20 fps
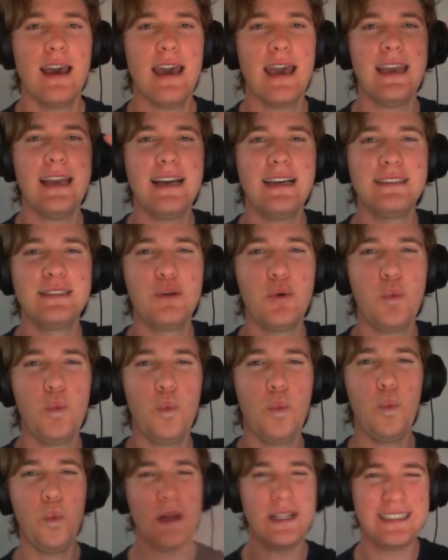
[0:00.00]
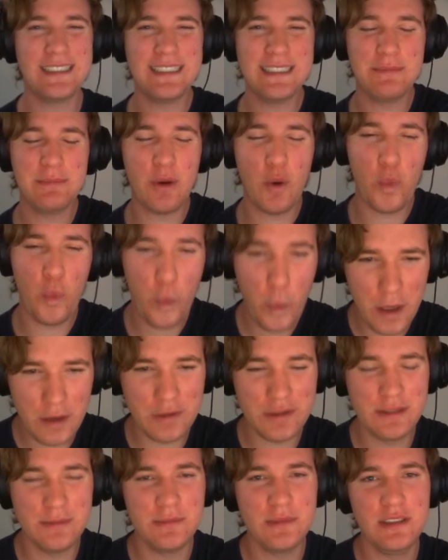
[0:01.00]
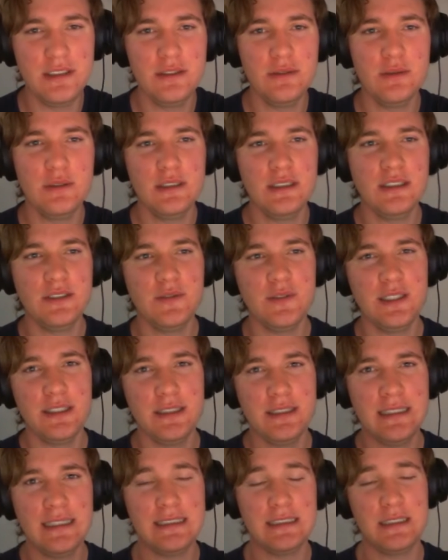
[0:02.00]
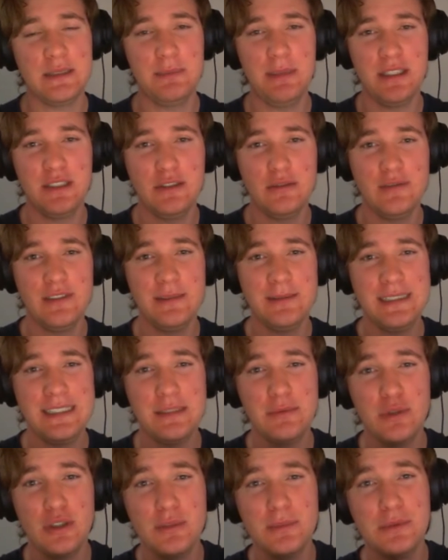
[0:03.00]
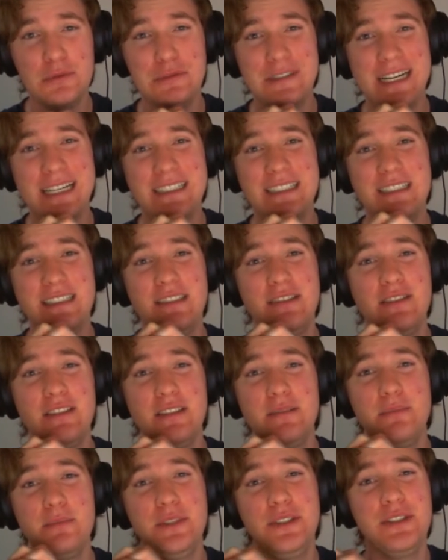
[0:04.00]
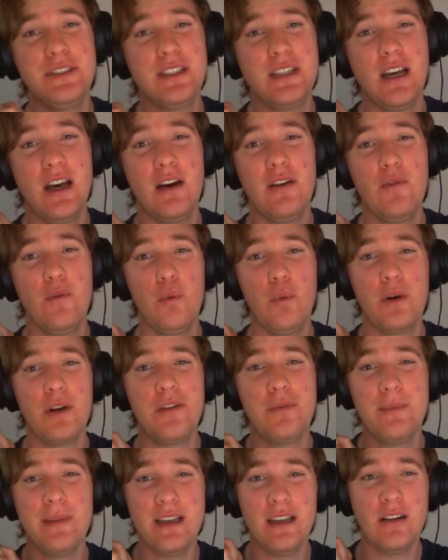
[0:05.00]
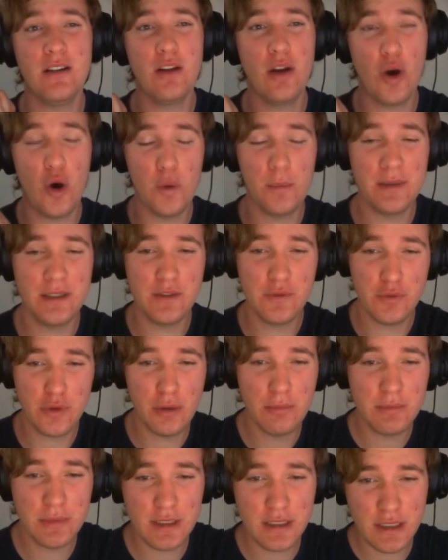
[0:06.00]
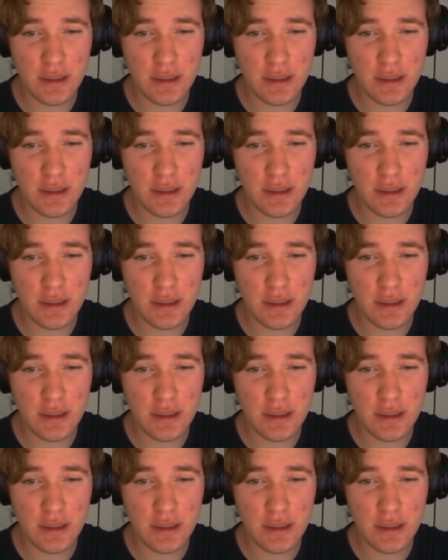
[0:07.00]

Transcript: Hey guys, what's up? Welcome to a new video. Today's a special video because we're going to be reacting to some music of one of my good homies from the